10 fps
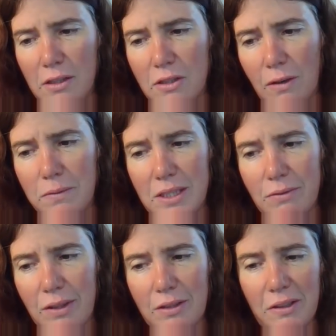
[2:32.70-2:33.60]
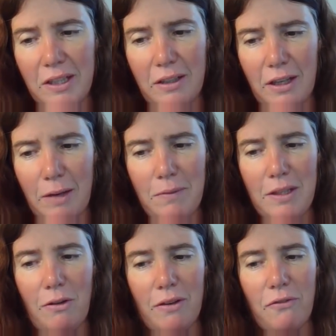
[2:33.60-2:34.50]
Storm just went through here. I'm
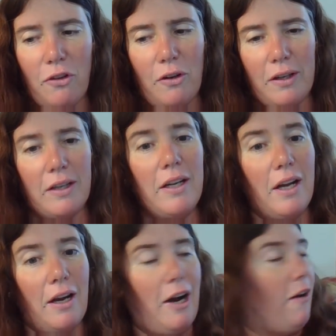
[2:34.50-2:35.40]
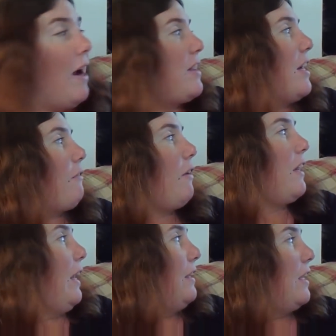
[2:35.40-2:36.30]
in North Florida. Oh, I think we're
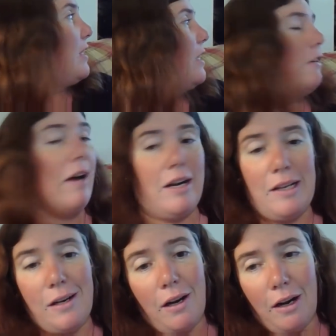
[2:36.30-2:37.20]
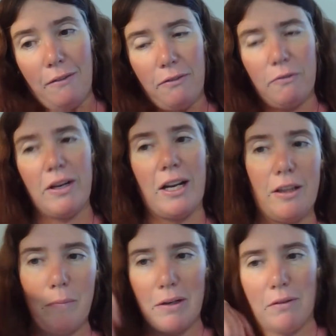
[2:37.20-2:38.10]
getting it too on and off. We got a
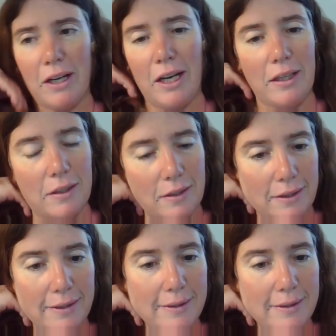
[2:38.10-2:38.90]
little bit of rain.